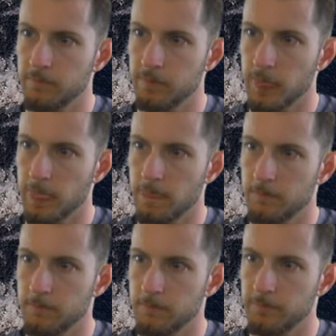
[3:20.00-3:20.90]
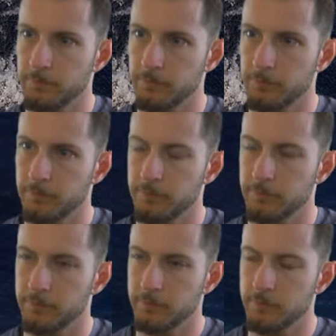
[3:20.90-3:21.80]

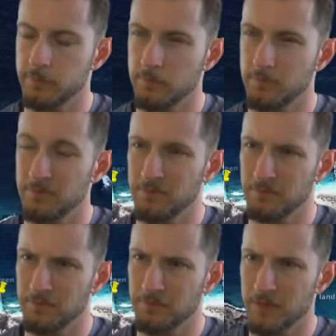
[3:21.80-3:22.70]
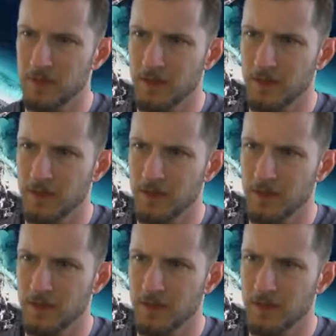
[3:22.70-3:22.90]
(no one is talking)